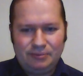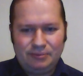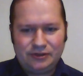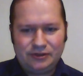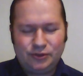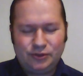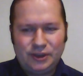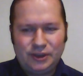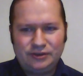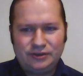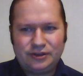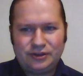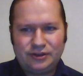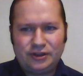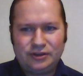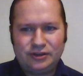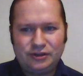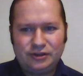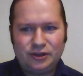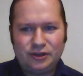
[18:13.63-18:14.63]
but Sweden
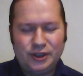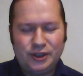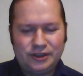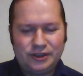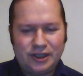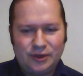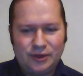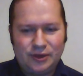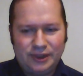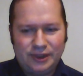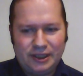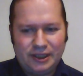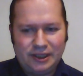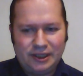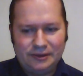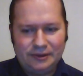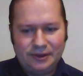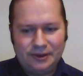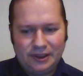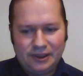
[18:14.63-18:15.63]
started going
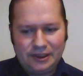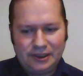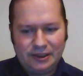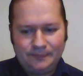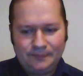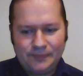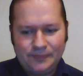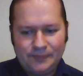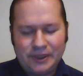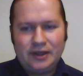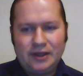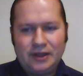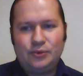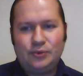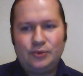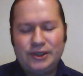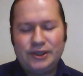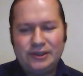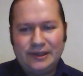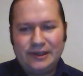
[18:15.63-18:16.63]
downhill
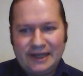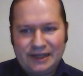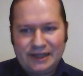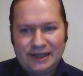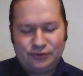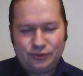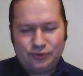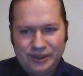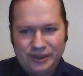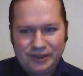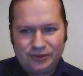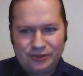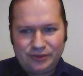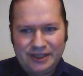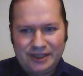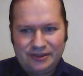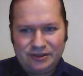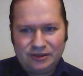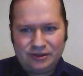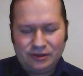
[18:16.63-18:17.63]
when the left-wing
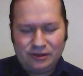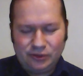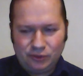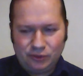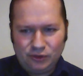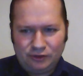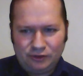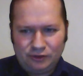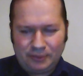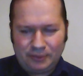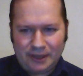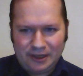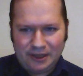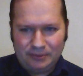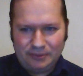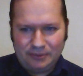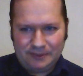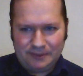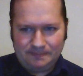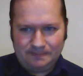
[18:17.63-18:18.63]
radical Olof
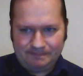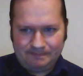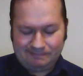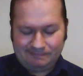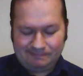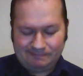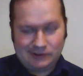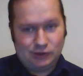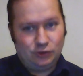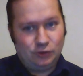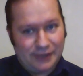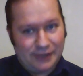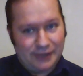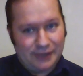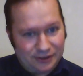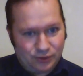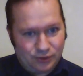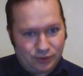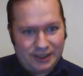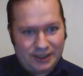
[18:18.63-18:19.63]
Palme, who by
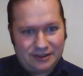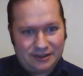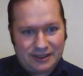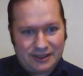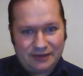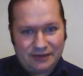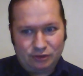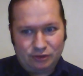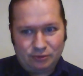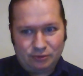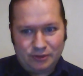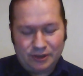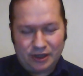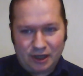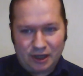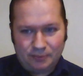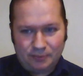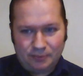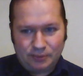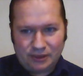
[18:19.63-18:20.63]
the way came from an
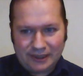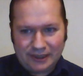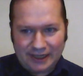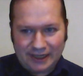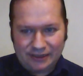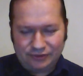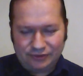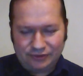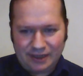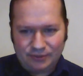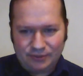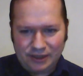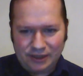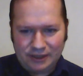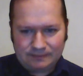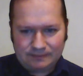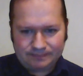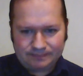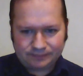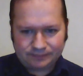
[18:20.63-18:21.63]
upper-class
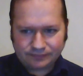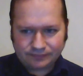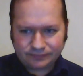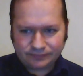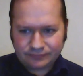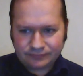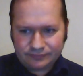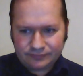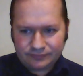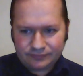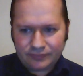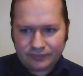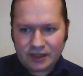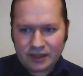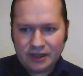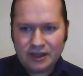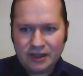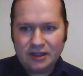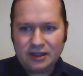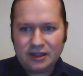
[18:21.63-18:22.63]
family
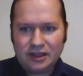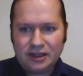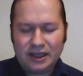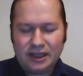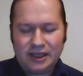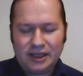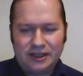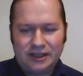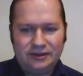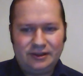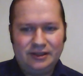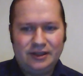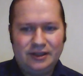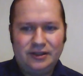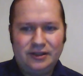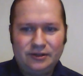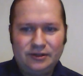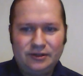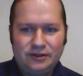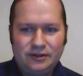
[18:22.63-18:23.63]
and
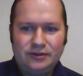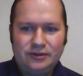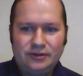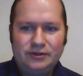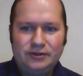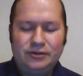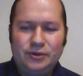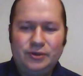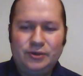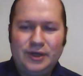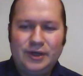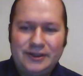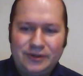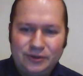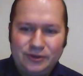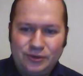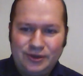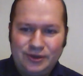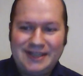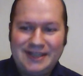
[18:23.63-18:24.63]
who had
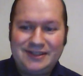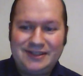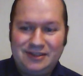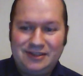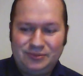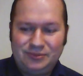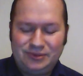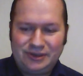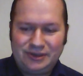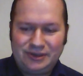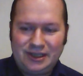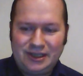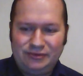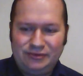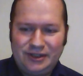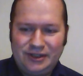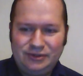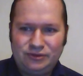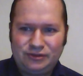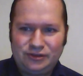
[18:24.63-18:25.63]
read himself
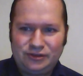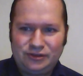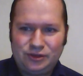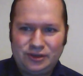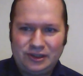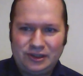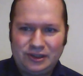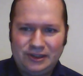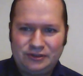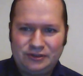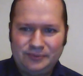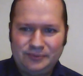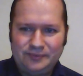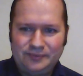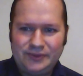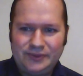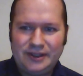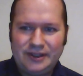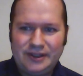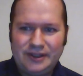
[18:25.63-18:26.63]
into socialism
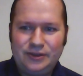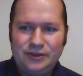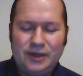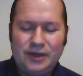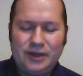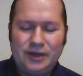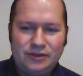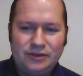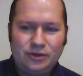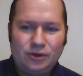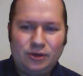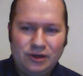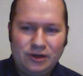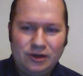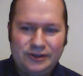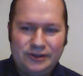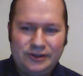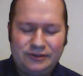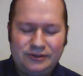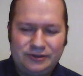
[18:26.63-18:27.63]
and who had all
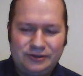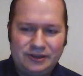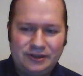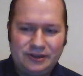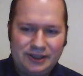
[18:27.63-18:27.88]
these